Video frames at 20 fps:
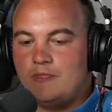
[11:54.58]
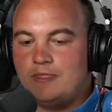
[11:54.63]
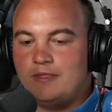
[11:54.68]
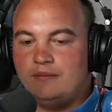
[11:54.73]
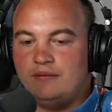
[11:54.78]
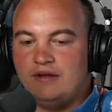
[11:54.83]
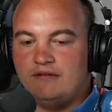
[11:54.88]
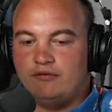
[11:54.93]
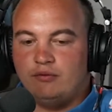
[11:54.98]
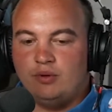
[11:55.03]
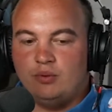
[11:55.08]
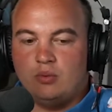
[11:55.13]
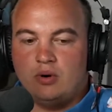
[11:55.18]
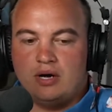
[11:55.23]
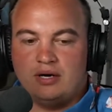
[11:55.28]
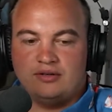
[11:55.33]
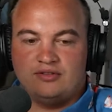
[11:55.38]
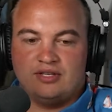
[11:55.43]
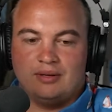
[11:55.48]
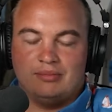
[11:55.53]
If we
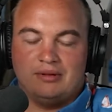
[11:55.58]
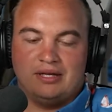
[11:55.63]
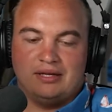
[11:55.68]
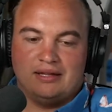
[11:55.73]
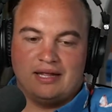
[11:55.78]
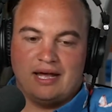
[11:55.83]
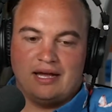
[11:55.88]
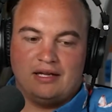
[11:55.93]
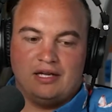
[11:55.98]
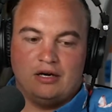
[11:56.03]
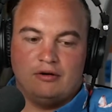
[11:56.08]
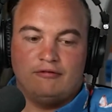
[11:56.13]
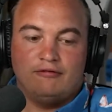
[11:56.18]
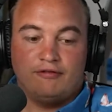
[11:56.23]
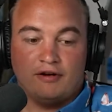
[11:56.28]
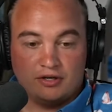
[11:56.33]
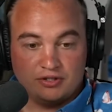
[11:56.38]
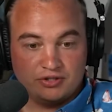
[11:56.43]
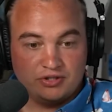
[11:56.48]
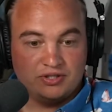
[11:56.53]
want something that,
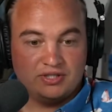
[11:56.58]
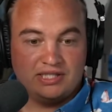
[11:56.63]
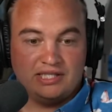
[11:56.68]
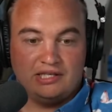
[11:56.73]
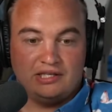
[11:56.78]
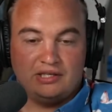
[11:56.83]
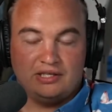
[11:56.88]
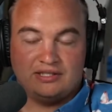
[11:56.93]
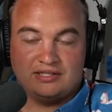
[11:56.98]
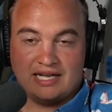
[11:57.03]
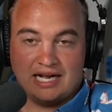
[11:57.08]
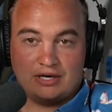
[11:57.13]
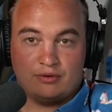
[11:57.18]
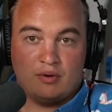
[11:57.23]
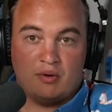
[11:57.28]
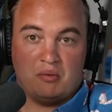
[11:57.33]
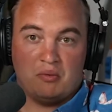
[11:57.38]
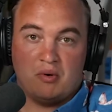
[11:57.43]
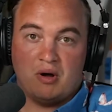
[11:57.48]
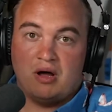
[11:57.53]
functions the exact
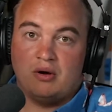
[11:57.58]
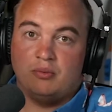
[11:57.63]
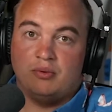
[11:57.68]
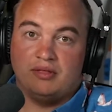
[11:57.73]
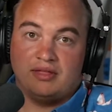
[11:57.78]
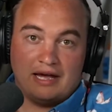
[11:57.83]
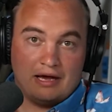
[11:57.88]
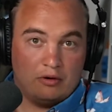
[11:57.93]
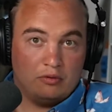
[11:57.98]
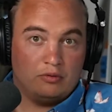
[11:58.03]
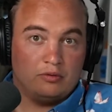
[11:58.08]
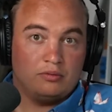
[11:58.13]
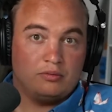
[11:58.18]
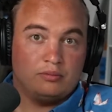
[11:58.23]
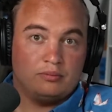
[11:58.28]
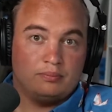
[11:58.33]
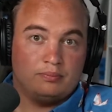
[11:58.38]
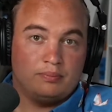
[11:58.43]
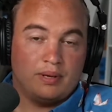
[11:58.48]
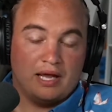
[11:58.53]
way we want without
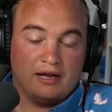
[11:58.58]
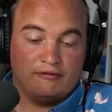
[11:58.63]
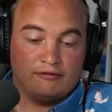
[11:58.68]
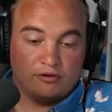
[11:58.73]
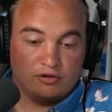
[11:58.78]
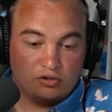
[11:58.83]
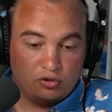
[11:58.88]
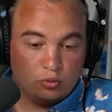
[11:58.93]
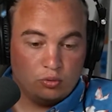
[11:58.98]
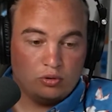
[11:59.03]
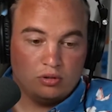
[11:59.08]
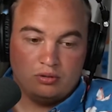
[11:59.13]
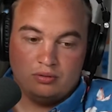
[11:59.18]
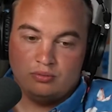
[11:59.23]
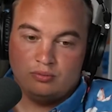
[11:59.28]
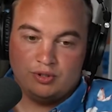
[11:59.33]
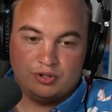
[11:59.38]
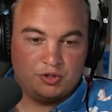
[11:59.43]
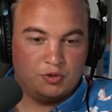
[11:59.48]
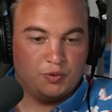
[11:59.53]
paying for a tool,
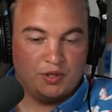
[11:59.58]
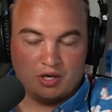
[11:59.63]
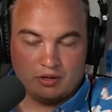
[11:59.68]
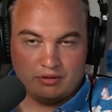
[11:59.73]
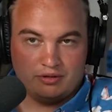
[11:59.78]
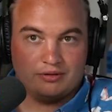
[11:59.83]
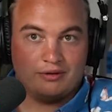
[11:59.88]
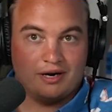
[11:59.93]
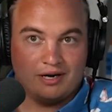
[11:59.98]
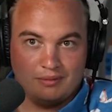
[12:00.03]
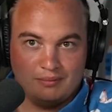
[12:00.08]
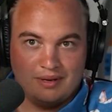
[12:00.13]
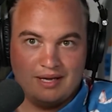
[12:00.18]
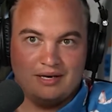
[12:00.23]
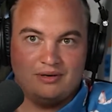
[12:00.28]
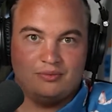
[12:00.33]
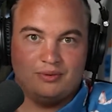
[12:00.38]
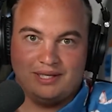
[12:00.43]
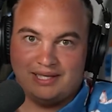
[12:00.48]
which we always recommend we